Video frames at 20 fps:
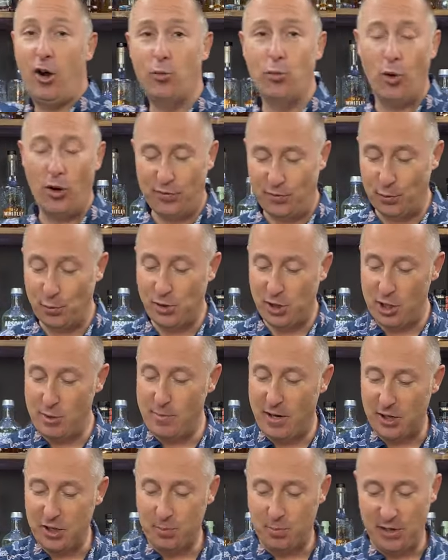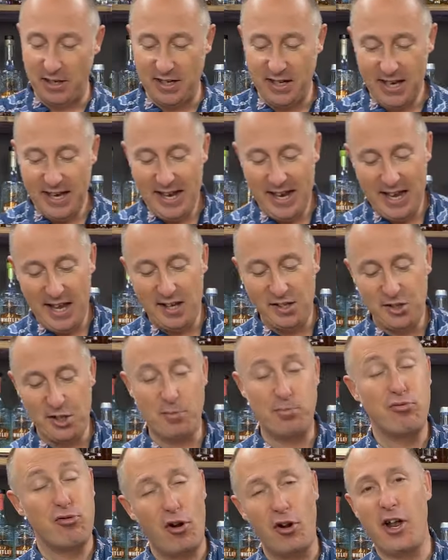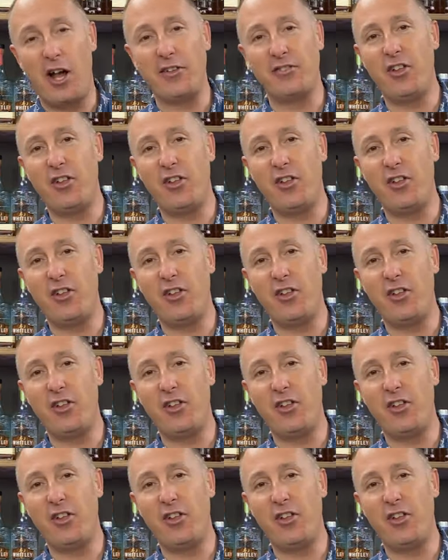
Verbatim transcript: waffle too much, but it's the product